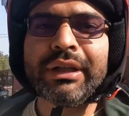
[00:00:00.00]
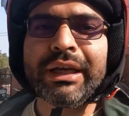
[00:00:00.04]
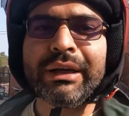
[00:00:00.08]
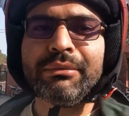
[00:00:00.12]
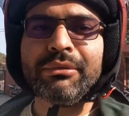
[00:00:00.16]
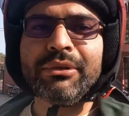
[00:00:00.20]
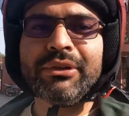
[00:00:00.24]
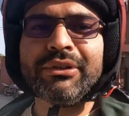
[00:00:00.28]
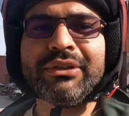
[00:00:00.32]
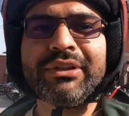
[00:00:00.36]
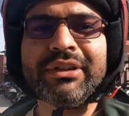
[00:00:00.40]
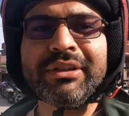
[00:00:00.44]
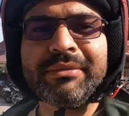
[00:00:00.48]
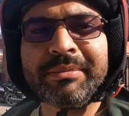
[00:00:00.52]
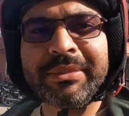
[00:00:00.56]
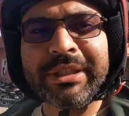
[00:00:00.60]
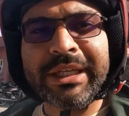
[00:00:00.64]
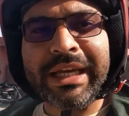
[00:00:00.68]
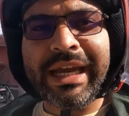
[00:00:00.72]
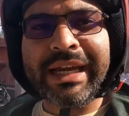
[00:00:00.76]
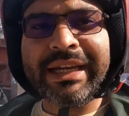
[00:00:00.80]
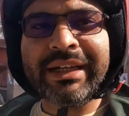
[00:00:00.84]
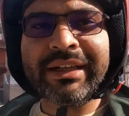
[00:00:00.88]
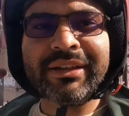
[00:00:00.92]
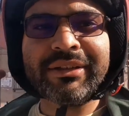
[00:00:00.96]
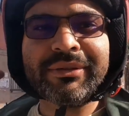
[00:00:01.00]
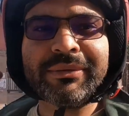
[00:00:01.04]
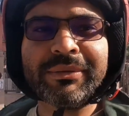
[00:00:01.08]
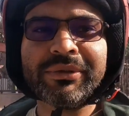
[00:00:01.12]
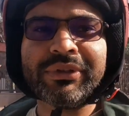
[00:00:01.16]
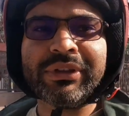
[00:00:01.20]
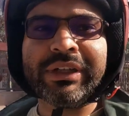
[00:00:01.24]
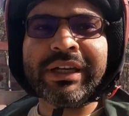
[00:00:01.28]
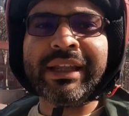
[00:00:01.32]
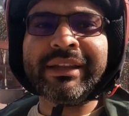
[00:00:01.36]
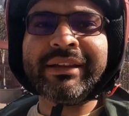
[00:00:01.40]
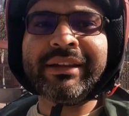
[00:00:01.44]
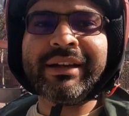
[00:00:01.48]
that was it. Behind us was
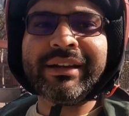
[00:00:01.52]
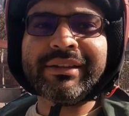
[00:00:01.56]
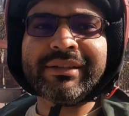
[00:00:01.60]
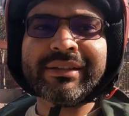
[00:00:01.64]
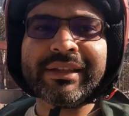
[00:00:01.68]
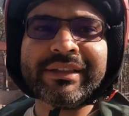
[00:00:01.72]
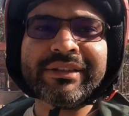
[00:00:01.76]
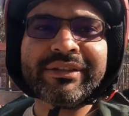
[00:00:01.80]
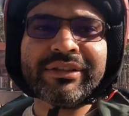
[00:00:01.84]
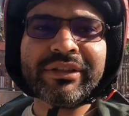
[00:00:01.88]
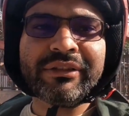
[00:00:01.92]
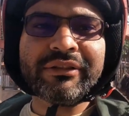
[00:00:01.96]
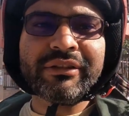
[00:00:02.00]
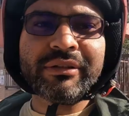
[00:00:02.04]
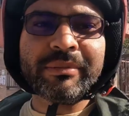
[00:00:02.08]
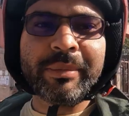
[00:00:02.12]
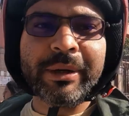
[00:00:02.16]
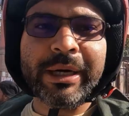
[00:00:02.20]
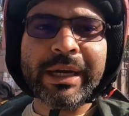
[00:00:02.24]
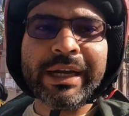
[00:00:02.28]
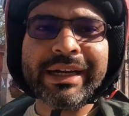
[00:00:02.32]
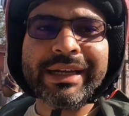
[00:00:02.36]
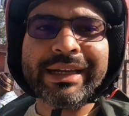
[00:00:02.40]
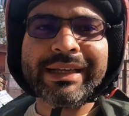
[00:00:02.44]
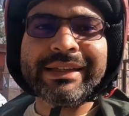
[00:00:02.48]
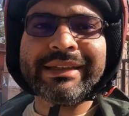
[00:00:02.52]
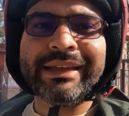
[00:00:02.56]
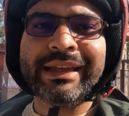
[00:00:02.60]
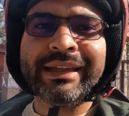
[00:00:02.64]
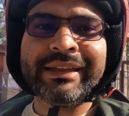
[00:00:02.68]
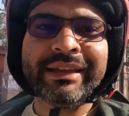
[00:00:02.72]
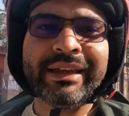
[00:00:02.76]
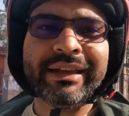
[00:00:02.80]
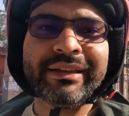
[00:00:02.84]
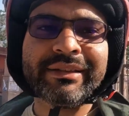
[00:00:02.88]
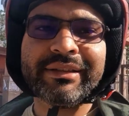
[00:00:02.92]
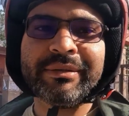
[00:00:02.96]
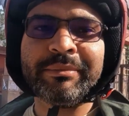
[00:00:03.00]
another extension of the park, and then
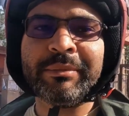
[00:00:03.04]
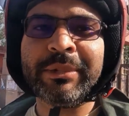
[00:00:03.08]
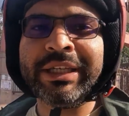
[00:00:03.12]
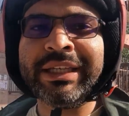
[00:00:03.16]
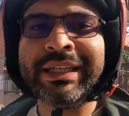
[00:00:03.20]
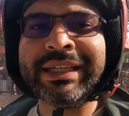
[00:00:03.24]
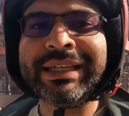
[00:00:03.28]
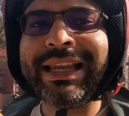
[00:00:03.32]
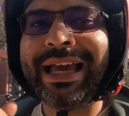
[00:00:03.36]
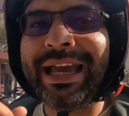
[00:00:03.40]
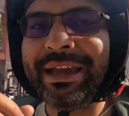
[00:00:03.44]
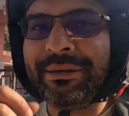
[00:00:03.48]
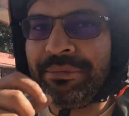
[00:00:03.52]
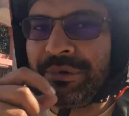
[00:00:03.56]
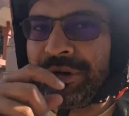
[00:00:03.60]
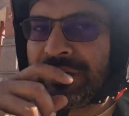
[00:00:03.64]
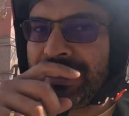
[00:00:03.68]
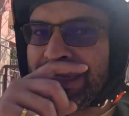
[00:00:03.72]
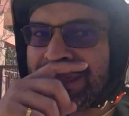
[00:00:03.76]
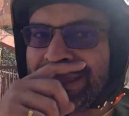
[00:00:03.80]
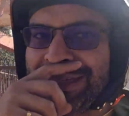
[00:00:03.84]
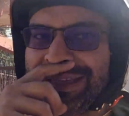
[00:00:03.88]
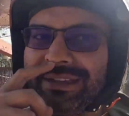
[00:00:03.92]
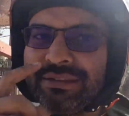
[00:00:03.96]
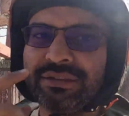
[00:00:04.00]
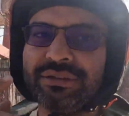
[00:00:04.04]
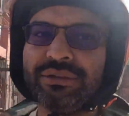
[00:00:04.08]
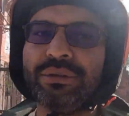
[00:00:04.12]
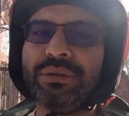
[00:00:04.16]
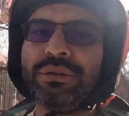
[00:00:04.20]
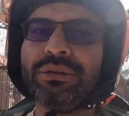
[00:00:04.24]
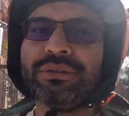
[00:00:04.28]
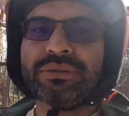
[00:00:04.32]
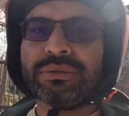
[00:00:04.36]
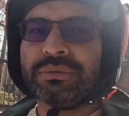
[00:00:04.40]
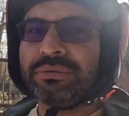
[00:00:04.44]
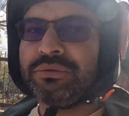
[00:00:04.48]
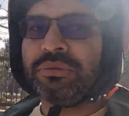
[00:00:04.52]
there's a mini library next
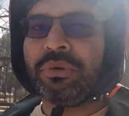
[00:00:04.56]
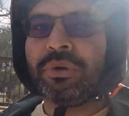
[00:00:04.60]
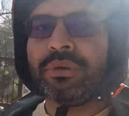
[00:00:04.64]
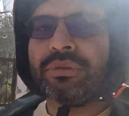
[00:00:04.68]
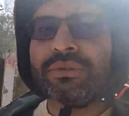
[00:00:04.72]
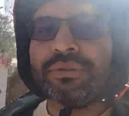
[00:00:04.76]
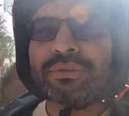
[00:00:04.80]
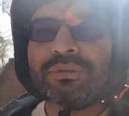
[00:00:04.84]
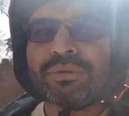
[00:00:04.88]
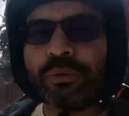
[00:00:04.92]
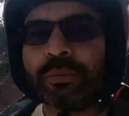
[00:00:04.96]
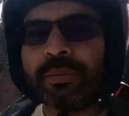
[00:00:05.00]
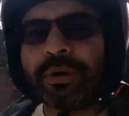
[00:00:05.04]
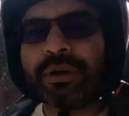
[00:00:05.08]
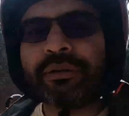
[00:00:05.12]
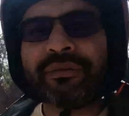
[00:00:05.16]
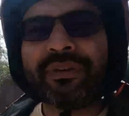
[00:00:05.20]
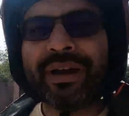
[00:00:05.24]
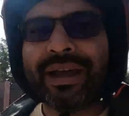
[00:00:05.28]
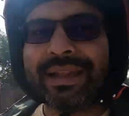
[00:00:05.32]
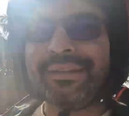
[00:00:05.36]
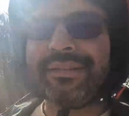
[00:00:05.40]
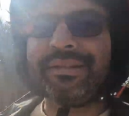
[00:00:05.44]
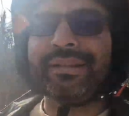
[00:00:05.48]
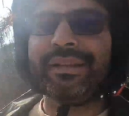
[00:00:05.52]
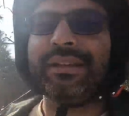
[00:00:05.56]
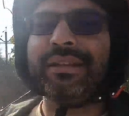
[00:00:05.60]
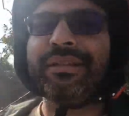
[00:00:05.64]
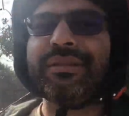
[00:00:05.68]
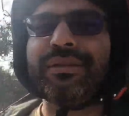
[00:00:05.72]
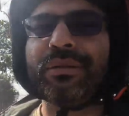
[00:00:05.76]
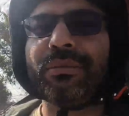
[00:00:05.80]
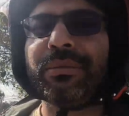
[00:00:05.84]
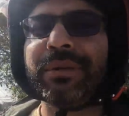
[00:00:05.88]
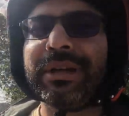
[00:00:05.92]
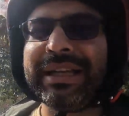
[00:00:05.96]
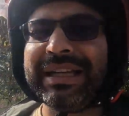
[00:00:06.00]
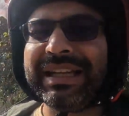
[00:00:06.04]
door, so it wasn't super fancy.
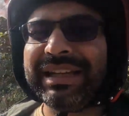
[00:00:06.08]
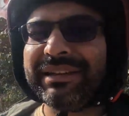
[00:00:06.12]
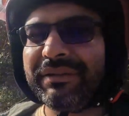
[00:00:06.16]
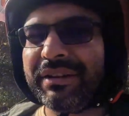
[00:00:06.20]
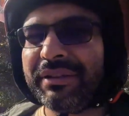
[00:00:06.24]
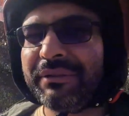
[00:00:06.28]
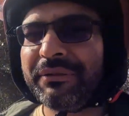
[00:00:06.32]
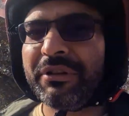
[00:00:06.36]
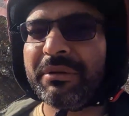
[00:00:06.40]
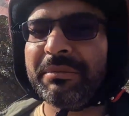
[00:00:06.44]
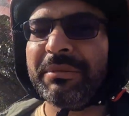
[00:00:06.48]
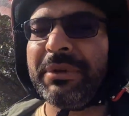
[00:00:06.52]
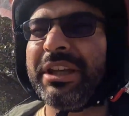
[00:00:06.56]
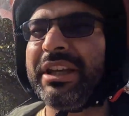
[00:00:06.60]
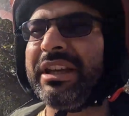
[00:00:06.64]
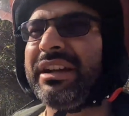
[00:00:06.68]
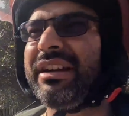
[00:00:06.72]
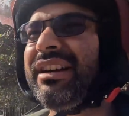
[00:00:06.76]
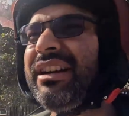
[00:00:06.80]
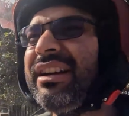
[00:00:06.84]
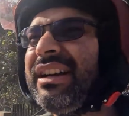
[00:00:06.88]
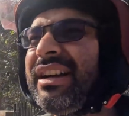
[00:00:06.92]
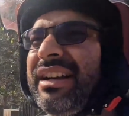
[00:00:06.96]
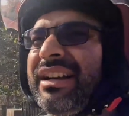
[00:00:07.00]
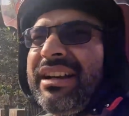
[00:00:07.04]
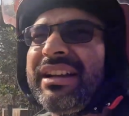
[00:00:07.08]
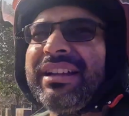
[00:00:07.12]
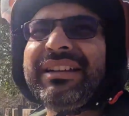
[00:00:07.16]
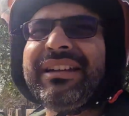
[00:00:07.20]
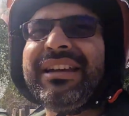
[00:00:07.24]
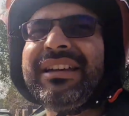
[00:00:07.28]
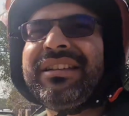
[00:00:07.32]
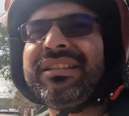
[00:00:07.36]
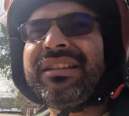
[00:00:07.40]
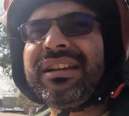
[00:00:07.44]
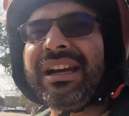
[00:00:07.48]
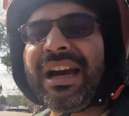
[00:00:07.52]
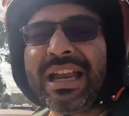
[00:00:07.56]
So we're leaving from here.
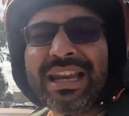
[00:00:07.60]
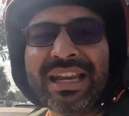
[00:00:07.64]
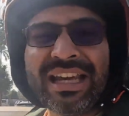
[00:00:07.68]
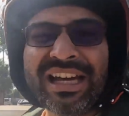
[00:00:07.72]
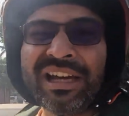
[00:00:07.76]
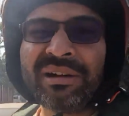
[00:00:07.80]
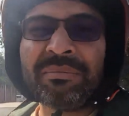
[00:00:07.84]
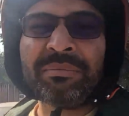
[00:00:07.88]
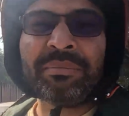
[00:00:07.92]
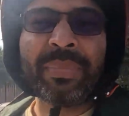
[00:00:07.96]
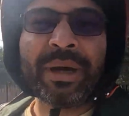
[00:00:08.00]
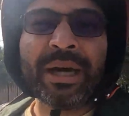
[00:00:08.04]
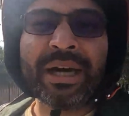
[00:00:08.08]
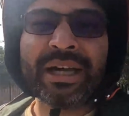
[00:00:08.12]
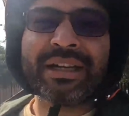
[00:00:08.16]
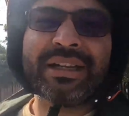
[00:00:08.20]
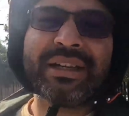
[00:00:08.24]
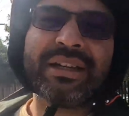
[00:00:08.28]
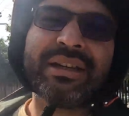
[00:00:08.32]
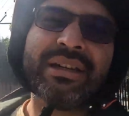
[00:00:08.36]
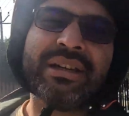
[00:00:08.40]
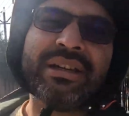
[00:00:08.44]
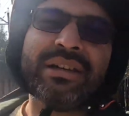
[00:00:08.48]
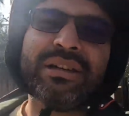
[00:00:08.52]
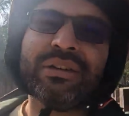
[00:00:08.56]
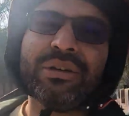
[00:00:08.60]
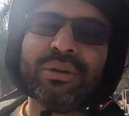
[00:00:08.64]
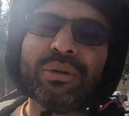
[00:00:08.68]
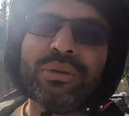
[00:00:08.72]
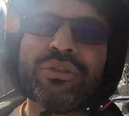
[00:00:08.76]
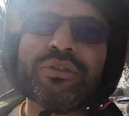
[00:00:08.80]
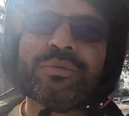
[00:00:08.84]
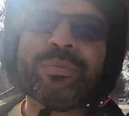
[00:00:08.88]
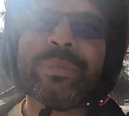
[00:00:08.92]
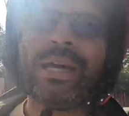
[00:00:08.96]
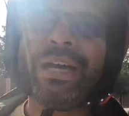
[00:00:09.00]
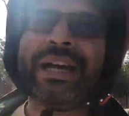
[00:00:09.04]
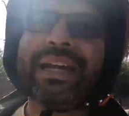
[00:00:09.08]
There's a Kala Aam park
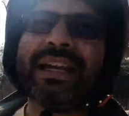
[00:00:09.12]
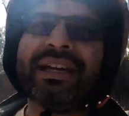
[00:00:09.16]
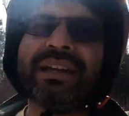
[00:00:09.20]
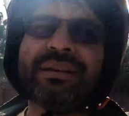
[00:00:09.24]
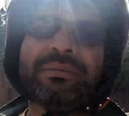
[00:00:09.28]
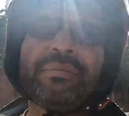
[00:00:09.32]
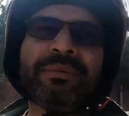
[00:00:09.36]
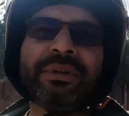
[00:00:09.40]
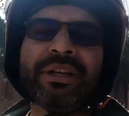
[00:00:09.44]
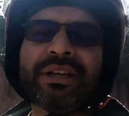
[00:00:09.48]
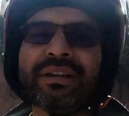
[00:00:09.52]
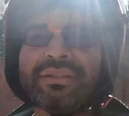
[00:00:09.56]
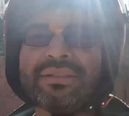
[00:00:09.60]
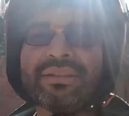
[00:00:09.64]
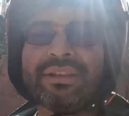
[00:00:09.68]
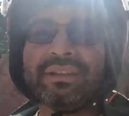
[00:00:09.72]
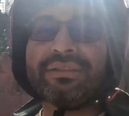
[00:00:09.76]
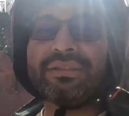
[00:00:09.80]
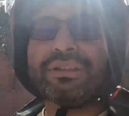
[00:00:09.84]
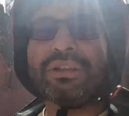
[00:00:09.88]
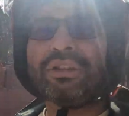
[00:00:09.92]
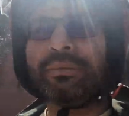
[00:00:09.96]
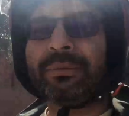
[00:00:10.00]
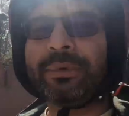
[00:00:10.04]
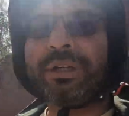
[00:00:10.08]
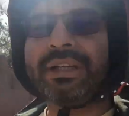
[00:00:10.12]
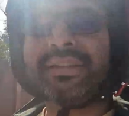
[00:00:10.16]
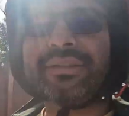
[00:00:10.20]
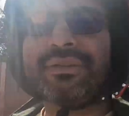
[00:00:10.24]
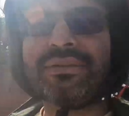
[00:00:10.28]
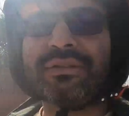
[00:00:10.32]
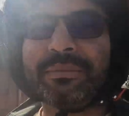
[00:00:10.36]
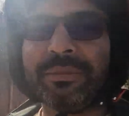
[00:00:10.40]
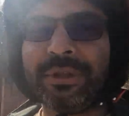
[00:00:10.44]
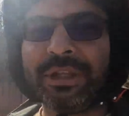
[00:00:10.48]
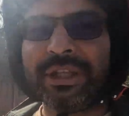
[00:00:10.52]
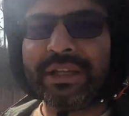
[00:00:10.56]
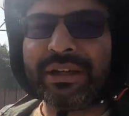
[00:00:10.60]
close by, near 6 kilometers
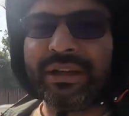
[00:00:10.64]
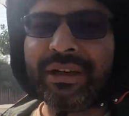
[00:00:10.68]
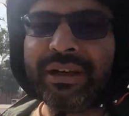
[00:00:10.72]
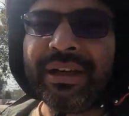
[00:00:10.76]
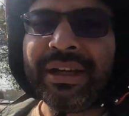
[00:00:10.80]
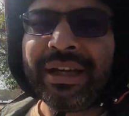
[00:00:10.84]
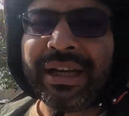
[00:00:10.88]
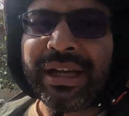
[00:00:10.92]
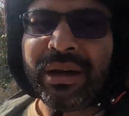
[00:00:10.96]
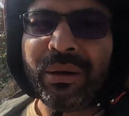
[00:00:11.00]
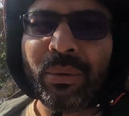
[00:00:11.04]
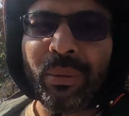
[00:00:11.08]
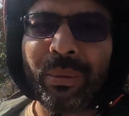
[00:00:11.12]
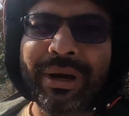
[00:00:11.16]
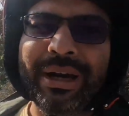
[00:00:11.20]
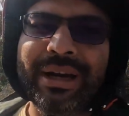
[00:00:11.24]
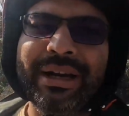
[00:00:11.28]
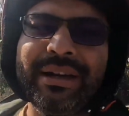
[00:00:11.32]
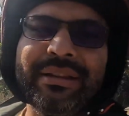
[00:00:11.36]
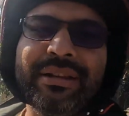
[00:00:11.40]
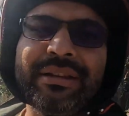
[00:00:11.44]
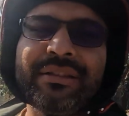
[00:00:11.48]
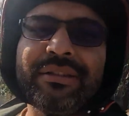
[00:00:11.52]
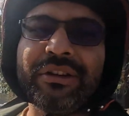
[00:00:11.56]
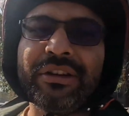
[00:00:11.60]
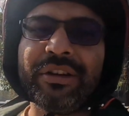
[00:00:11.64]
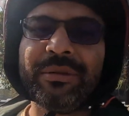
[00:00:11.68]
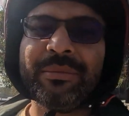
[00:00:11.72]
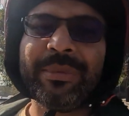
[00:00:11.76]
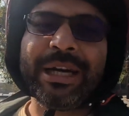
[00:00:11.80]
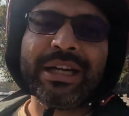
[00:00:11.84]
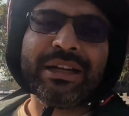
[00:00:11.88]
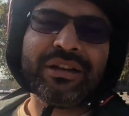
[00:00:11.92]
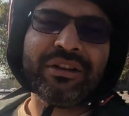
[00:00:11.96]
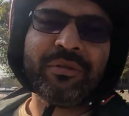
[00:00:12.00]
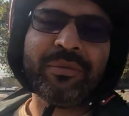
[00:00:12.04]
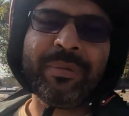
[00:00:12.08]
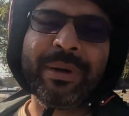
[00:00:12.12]
from here, where the third
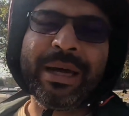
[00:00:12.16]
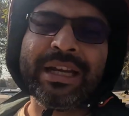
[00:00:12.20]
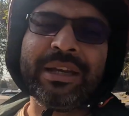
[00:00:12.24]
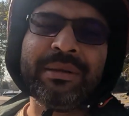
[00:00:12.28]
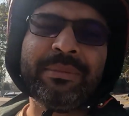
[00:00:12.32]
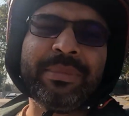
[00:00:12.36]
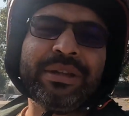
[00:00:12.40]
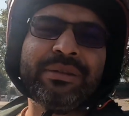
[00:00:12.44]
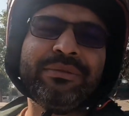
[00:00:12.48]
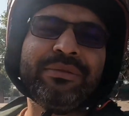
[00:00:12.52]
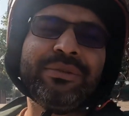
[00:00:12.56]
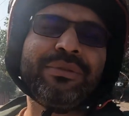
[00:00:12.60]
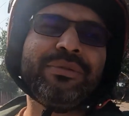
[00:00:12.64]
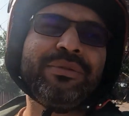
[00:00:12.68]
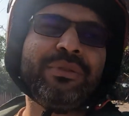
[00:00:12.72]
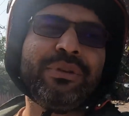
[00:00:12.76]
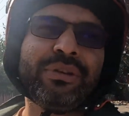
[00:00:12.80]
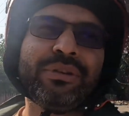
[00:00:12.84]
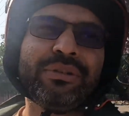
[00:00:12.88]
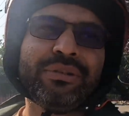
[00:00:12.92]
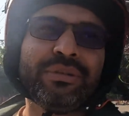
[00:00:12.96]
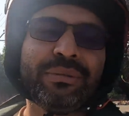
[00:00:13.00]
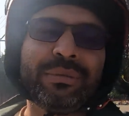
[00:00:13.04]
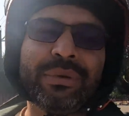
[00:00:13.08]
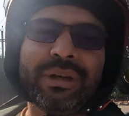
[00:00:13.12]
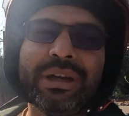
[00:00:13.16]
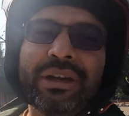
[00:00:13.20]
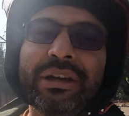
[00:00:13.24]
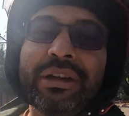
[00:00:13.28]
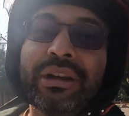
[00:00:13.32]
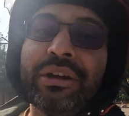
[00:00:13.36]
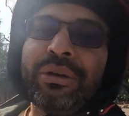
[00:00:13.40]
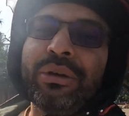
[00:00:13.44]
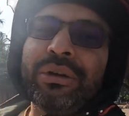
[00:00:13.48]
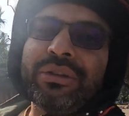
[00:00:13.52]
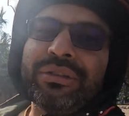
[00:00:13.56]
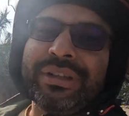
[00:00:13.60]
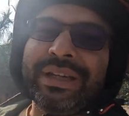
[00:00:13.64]
battle of Panipat was fought. So we're
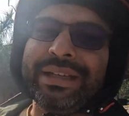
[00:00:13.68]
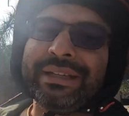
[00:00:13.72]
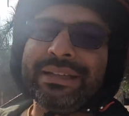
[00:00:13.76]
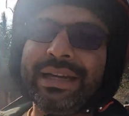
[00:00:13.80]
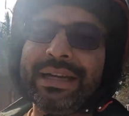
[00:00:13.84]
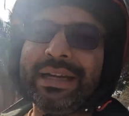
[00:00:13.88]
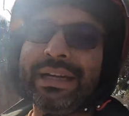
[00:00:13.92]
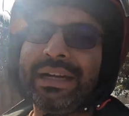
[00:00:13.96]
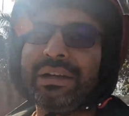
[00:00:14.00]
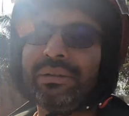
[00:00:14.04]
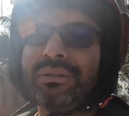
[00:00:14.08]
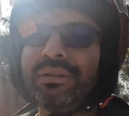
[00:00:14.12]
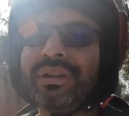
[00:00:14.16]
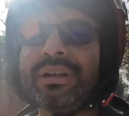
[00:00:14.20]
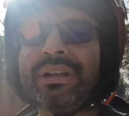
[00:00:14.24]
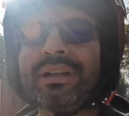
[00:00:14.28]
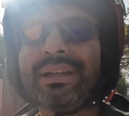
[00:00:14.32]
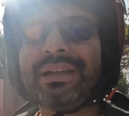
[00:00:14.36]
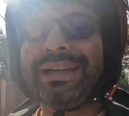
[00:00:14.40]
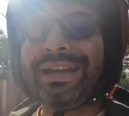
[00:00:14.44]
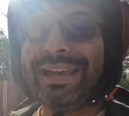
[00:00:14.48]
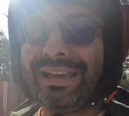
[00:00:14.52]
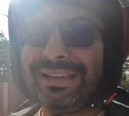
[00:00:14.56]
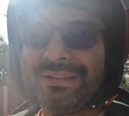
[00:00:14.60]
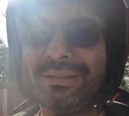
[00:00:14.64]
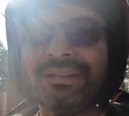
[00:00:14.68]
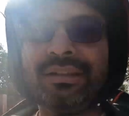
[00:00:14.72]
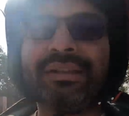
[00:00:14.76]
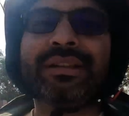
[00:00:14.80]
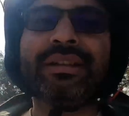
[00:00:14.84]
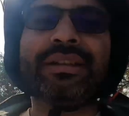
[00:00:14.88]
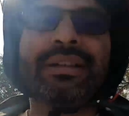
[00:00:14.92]
gonna go check that out next.